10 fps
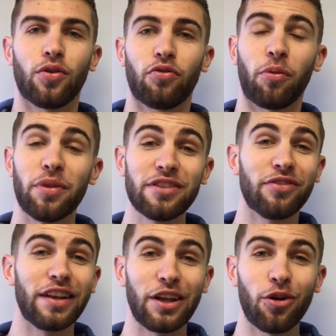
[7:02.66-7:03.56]
From this
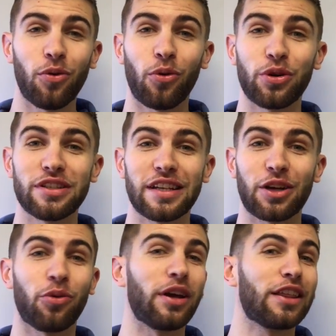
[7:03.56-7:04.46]
video, I want you to
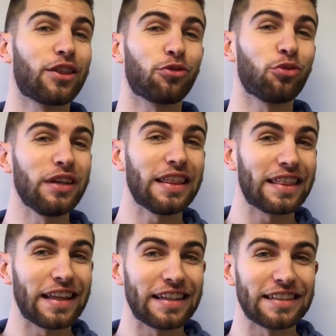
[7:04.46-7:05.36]
take away 3
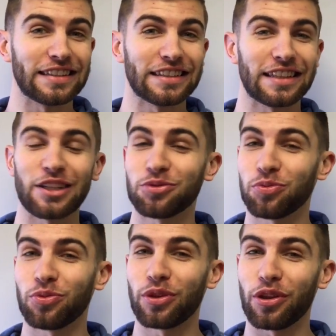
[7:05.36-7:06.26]
things that
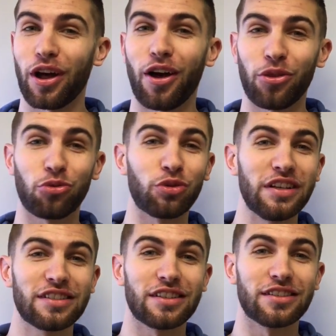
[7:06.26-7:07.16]
are the
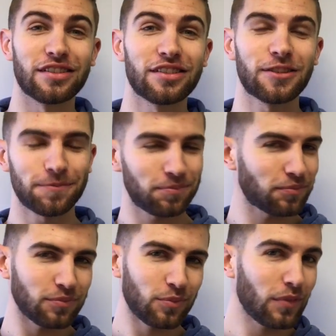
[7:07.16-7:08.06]
reasons,
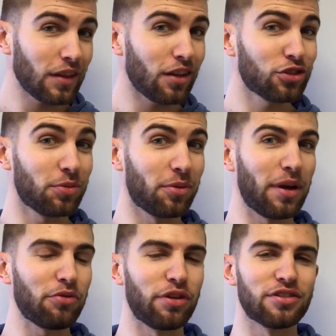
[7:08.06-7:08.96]
some of the
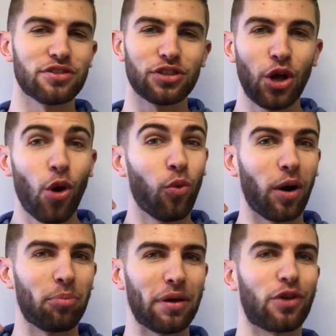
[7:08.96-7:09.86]
main reasons
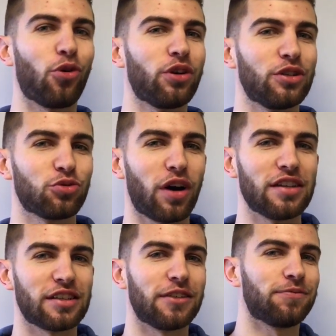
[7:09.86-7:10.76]
why Bitcoin is
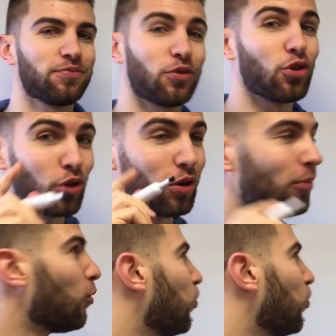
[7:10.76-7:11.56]
rising. So number